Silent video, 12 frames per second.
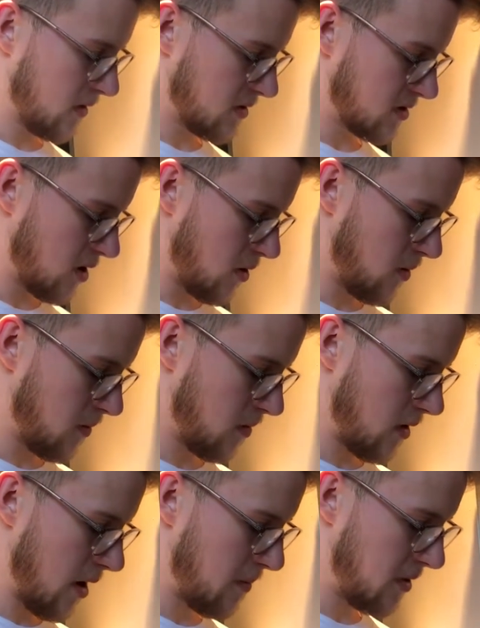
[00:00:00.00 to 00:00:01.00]
Just go
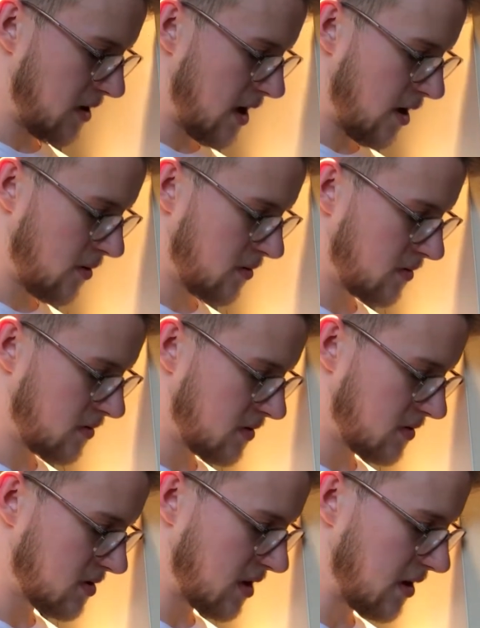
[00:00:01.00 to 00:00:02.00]
up and down,
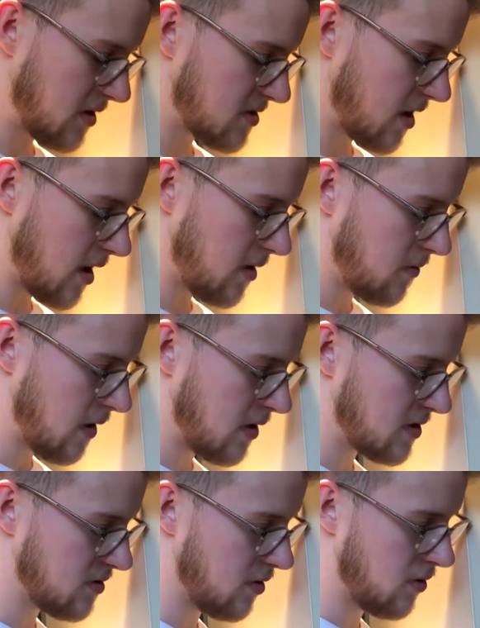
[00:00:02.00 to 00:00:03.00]
side to side,
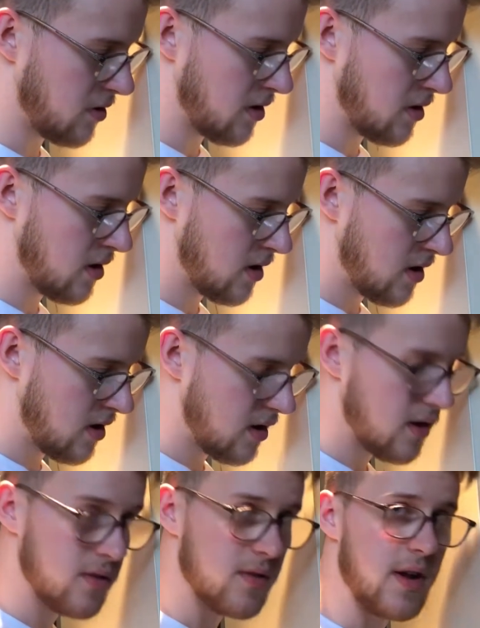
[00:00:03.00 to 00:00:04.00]
very slowly,
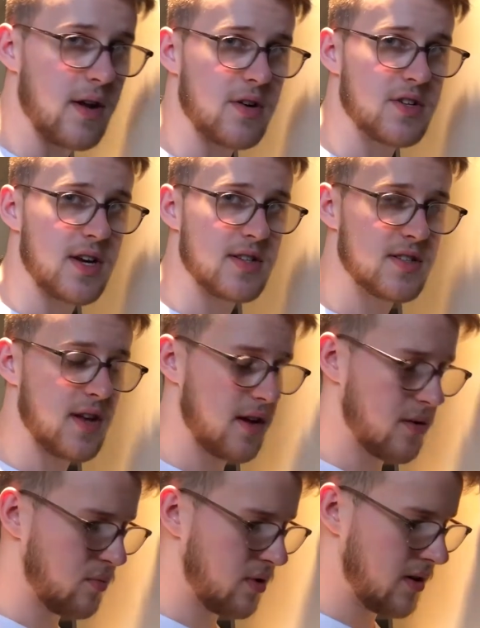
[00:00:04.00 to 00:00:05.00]
letting your chest stay
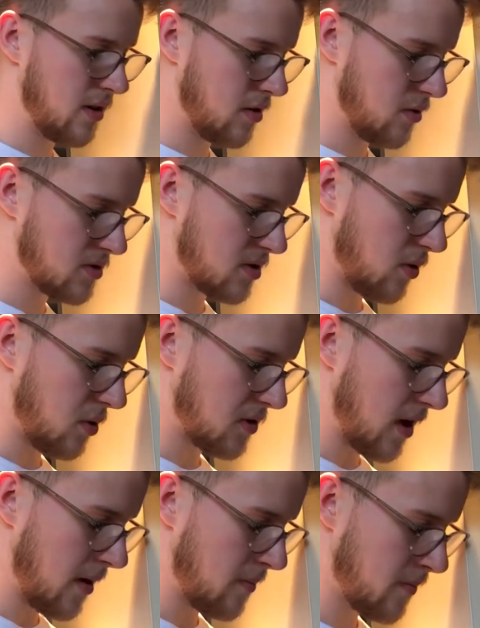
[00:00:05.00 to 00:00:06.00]
completely loose the whole
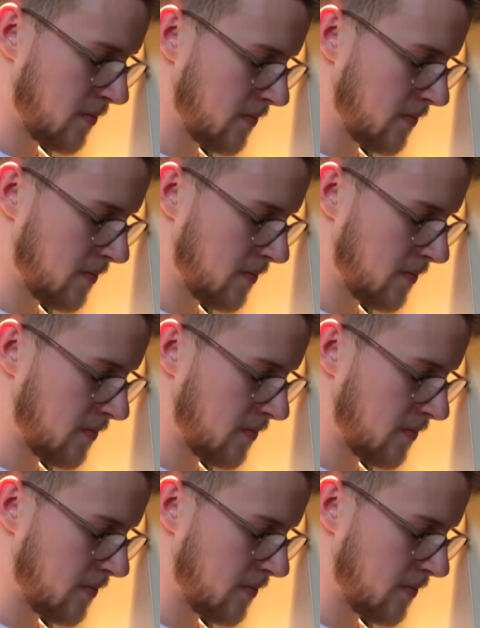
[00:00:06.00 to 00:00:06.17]
time.